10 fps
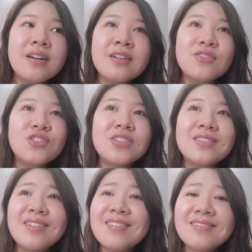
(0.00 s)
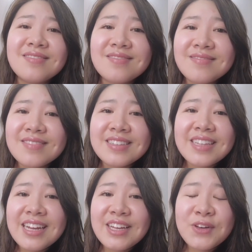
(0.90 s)
just
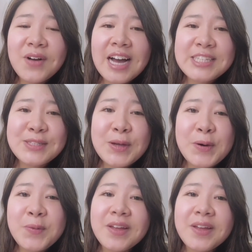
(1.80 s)
letting you guys know.